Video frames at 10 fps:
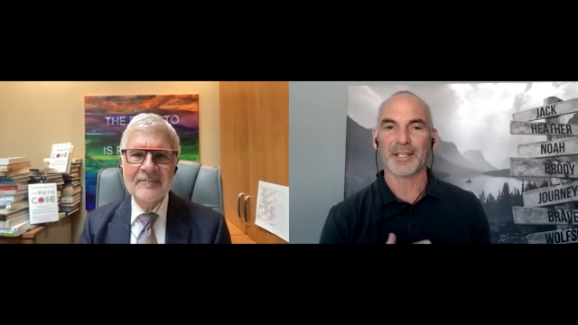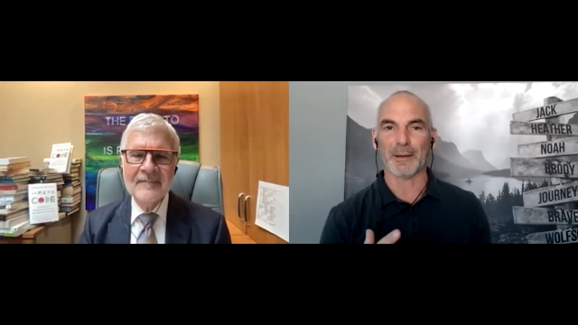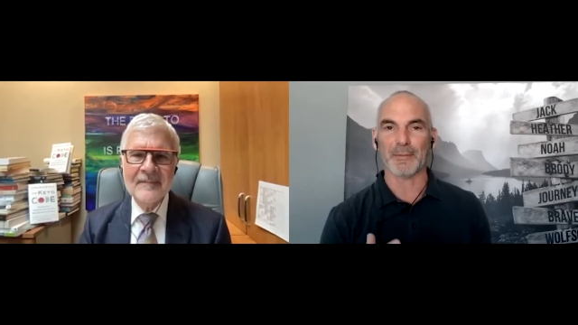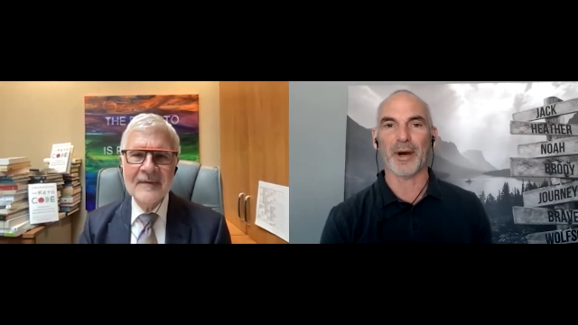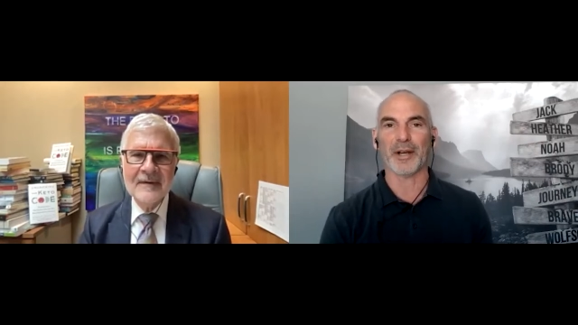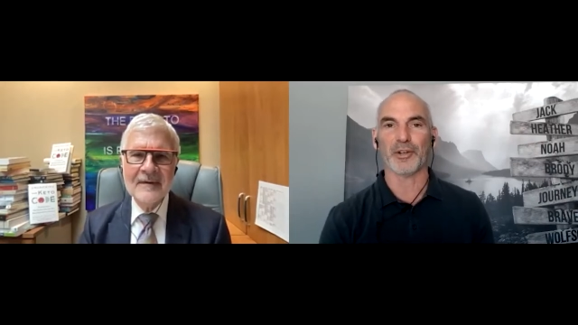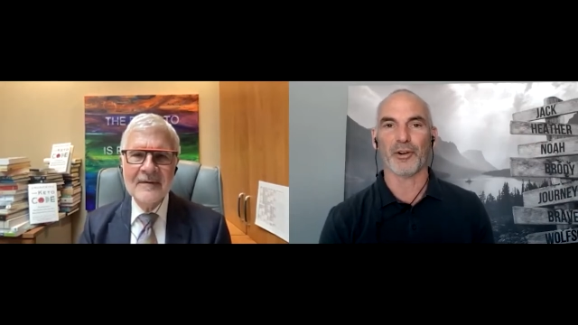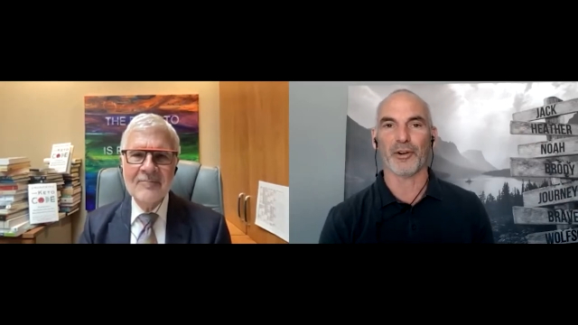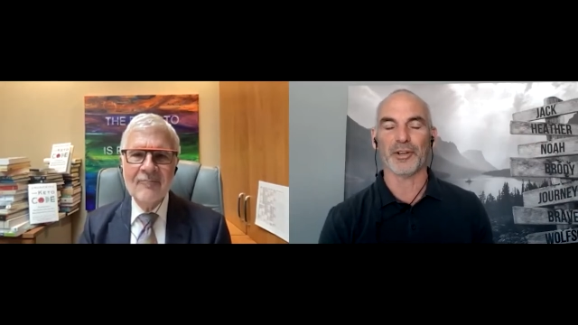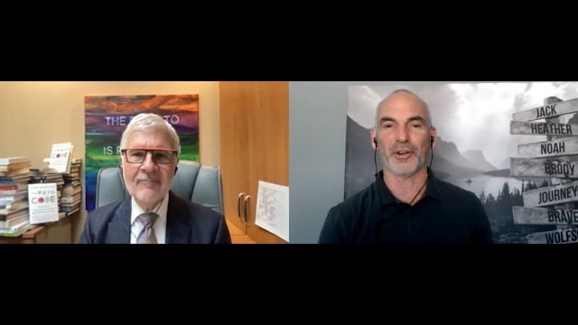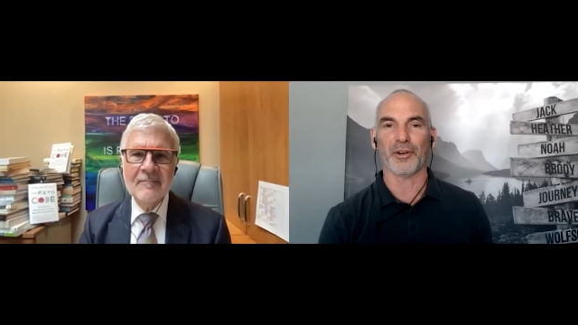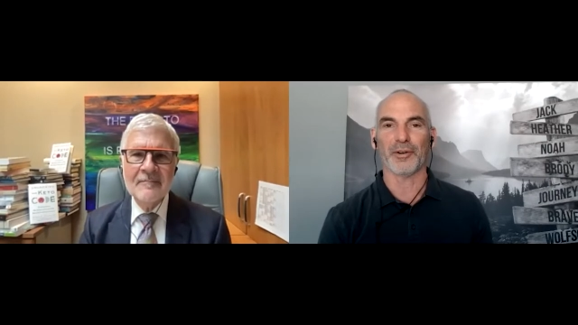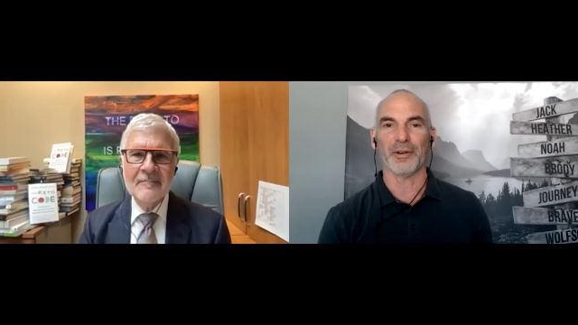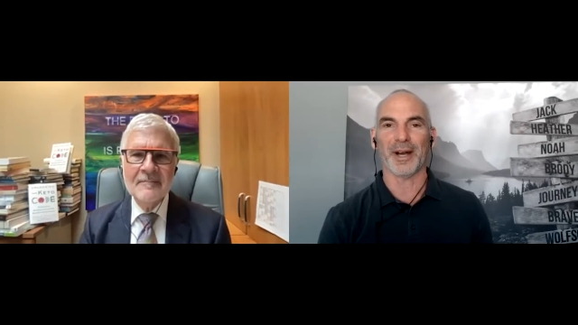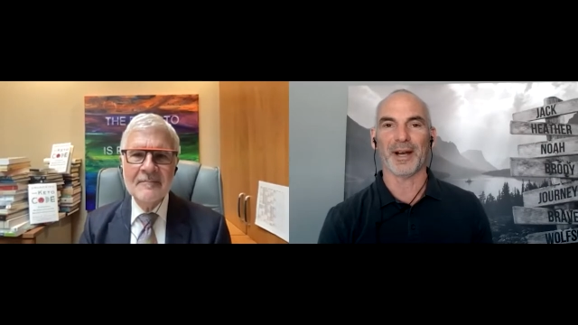Speaker 1: Tell me about your
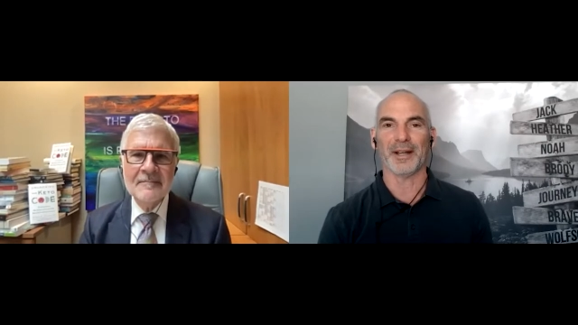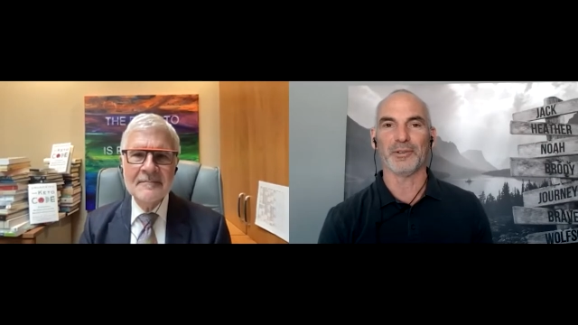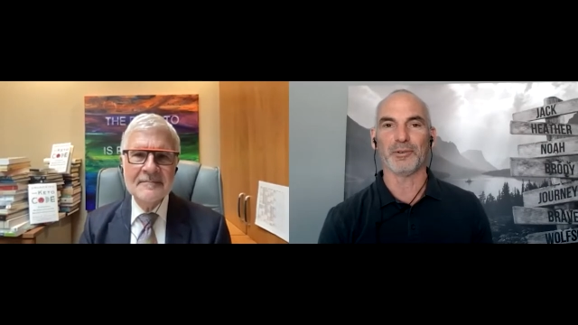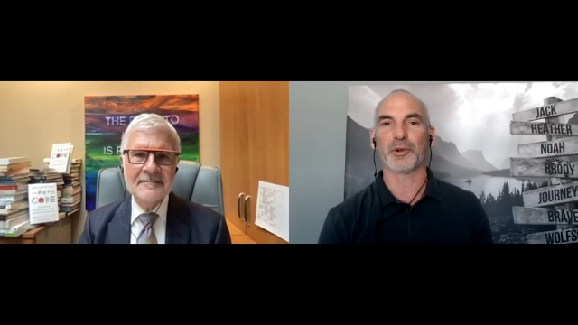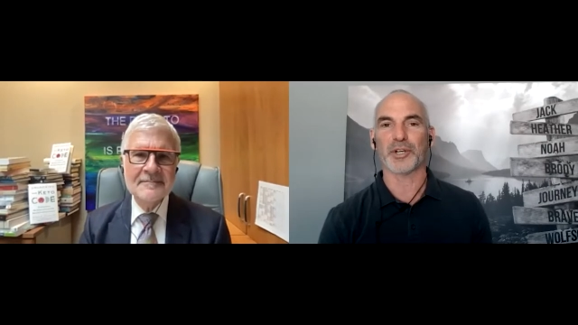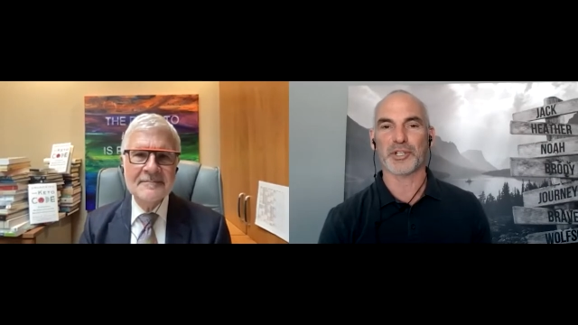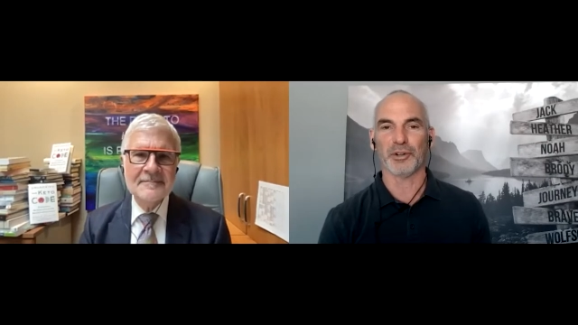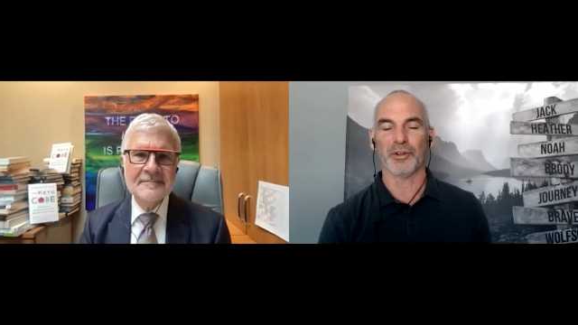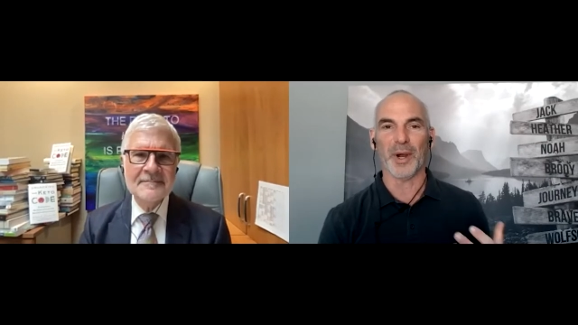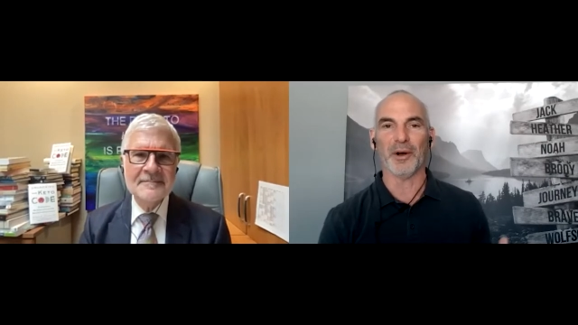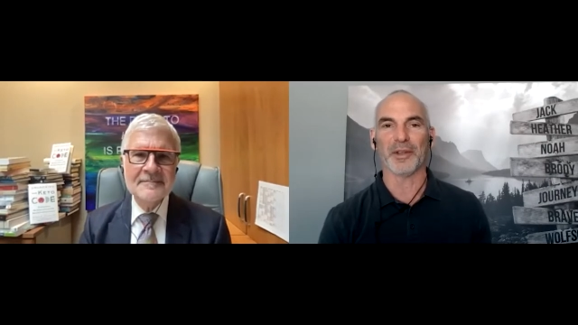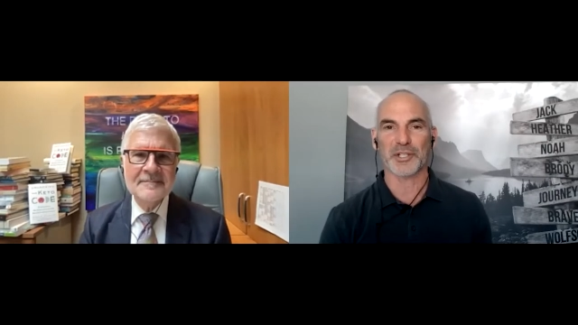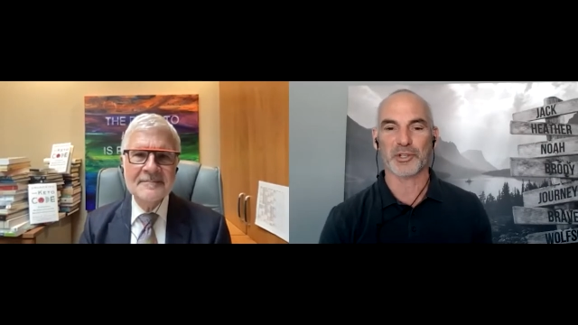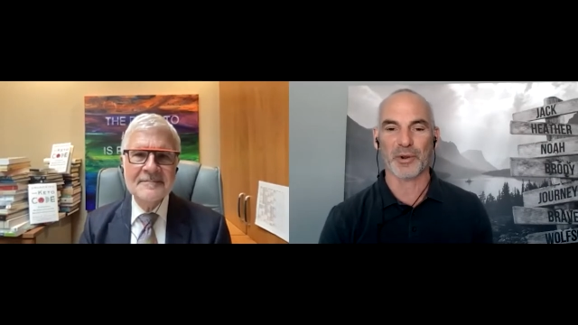your uh, nutritional and wellness